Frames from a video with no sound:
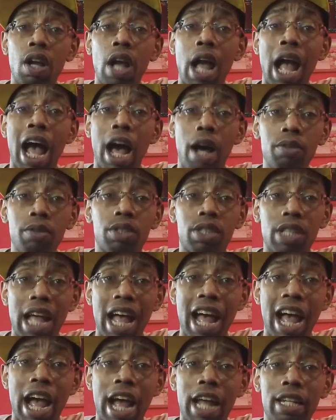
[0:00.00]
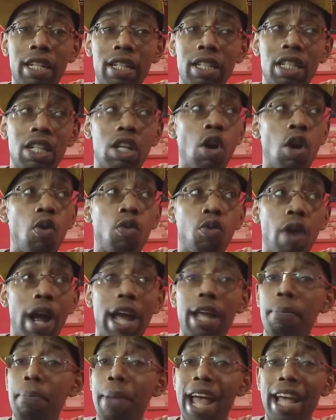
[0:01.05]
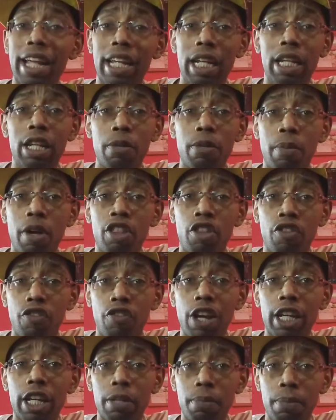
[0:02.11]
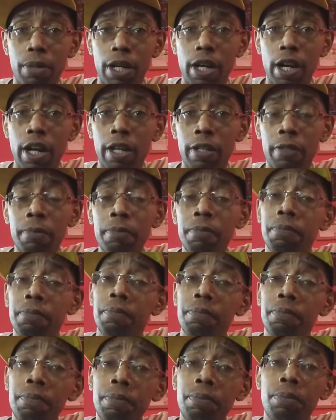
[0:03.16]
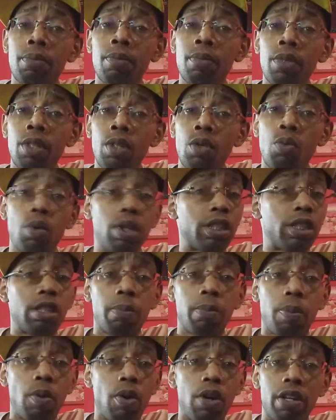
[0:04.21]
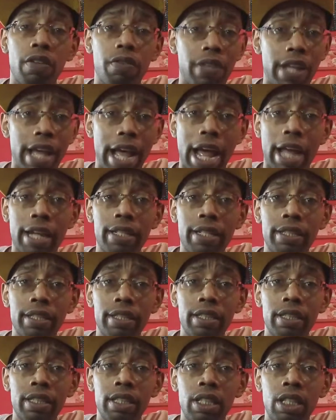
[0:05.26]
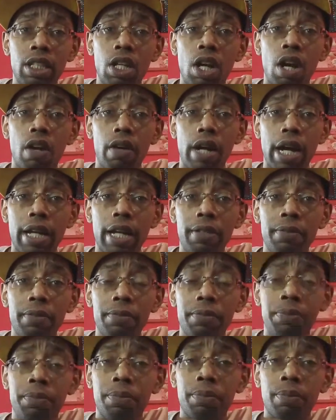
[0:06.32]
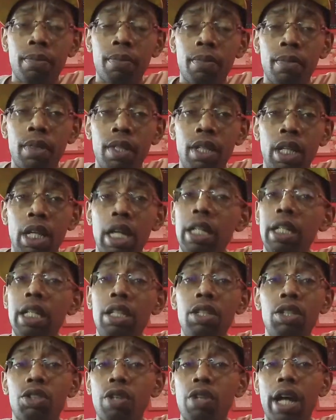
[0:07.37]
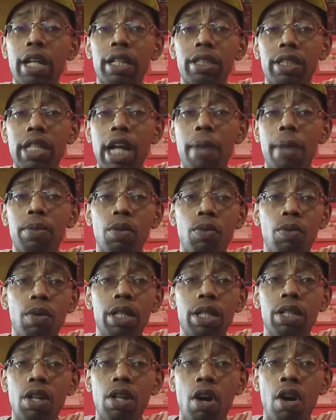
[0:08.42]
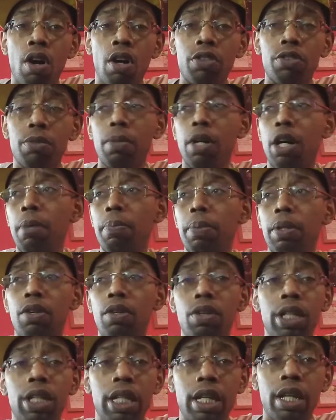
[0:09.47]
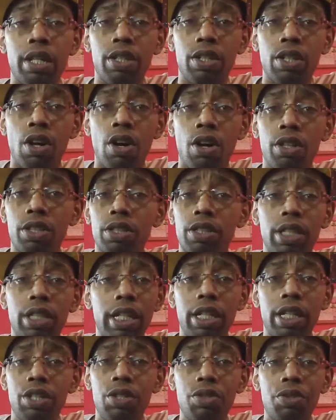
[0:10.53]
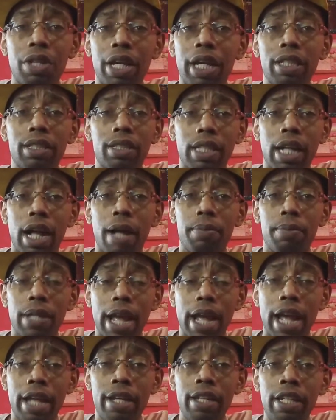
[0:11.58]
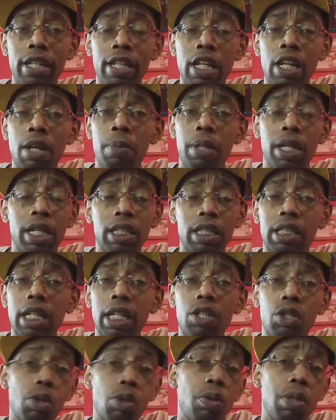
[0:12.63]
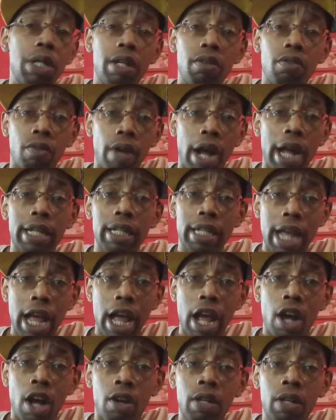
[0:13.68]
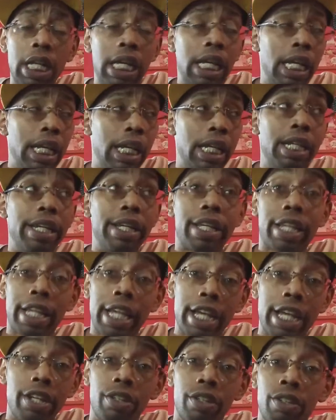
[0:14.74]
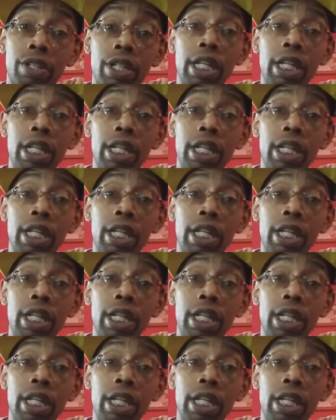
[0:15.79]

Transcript: outside to go right back in the motherfucking mud? What's the point of that? All right? And then you try to stop the one dog from humping on the other dogs. Nigga, you can't stop that because they doing it right now in the kennel